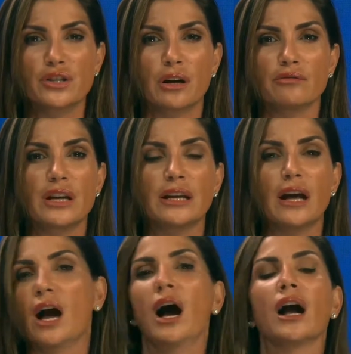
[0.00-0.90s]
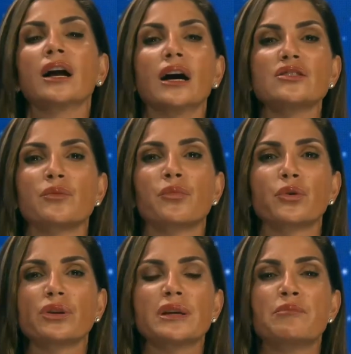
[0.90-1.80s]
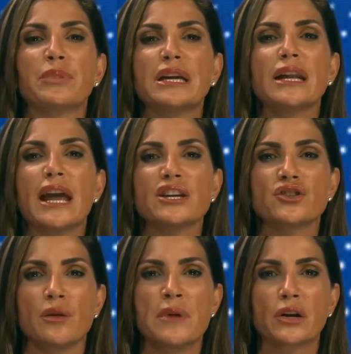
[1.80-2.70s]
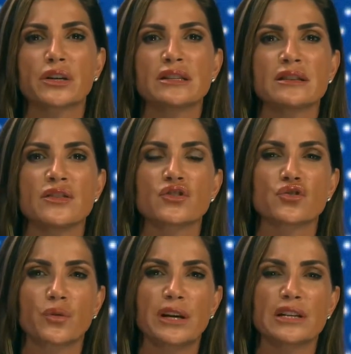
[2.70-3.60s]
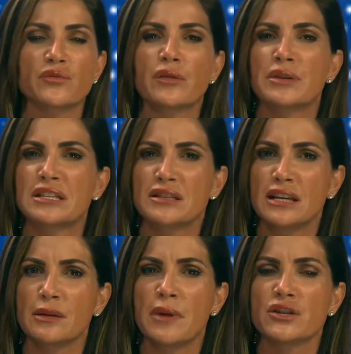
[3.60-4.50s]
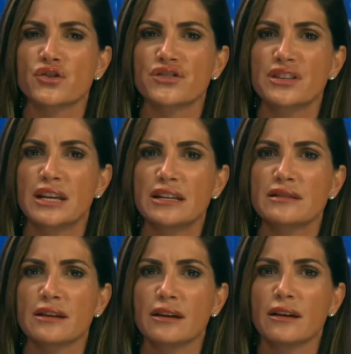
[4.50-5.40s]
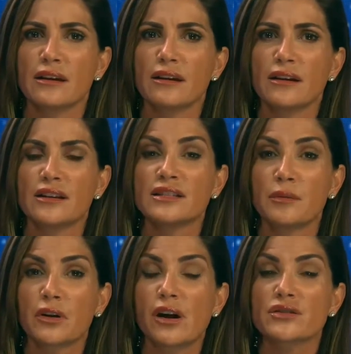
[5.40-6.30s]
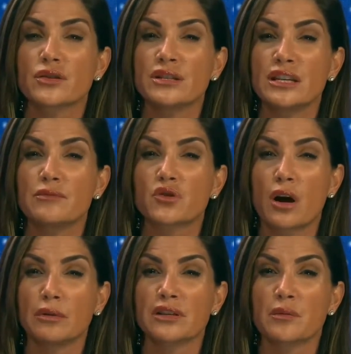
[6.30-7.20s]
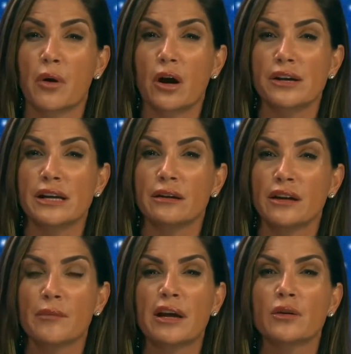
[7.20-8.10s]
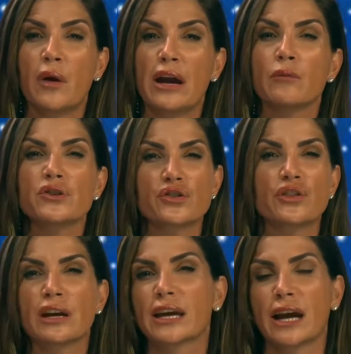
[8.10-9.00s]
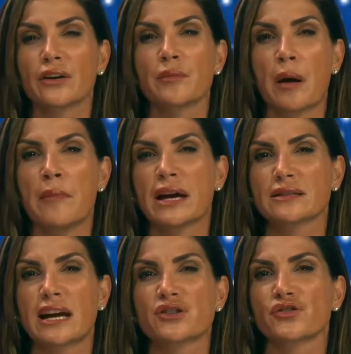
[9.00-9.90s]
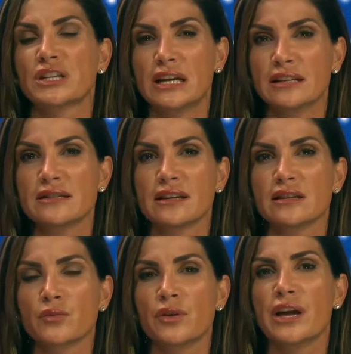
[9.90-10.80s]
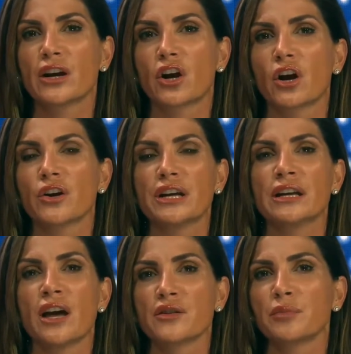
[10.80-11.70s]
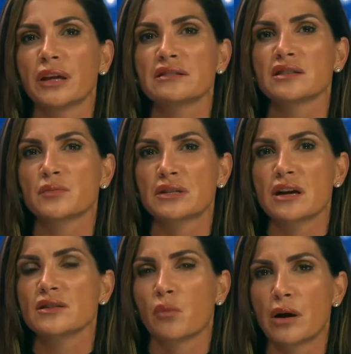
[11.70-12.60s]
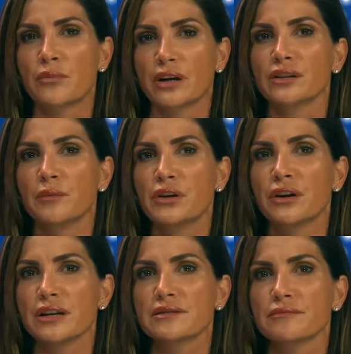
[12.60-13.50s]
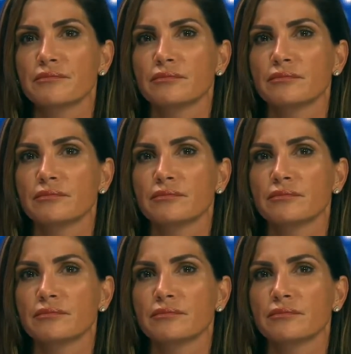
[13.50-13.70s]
You don't need a gun to brutally beat Asian Americans in the street, as we've been seeing in major cities. Democrats are in deep trouble as a party. And by the way, I wish that they cared about mass casualty incidents when they occurred in other places besides white bread communities.